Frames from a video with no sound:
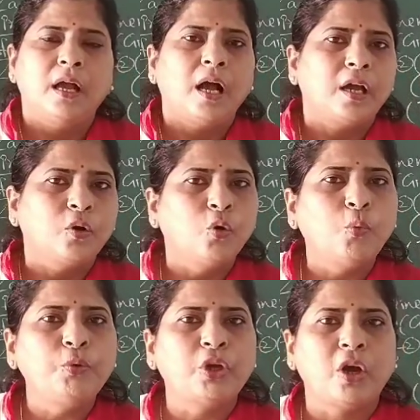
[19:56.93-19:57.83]
I
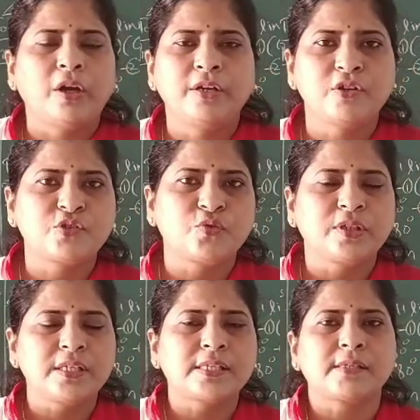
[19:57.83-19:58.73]
hope you have understood
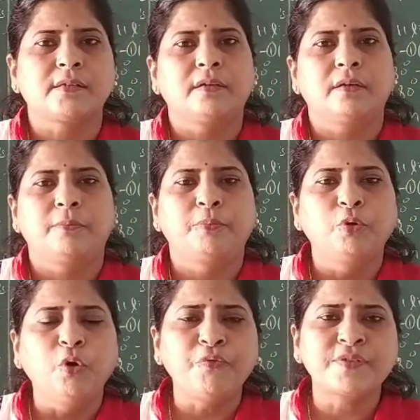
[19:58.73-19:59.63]
these
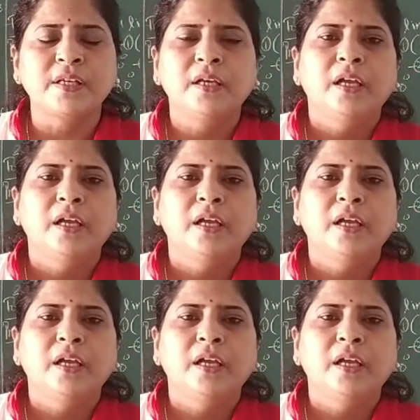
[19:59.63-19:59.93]
proofs,